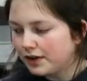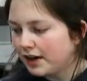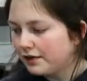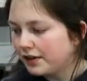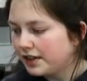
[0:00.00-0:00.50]

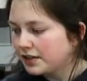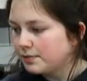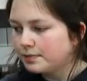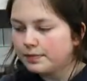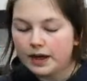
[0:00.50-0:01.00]
have any
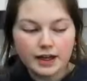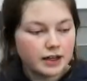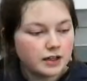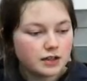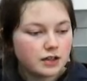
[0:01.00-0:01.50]
spare.
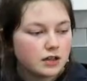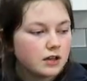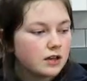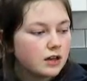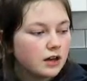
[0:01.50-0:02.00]

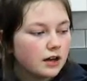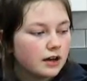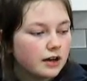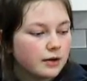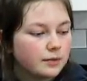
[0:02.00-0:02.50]

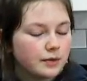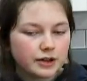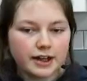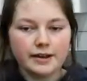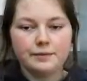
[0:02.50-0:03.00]

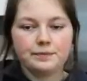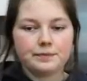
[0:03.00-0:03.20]
Okay.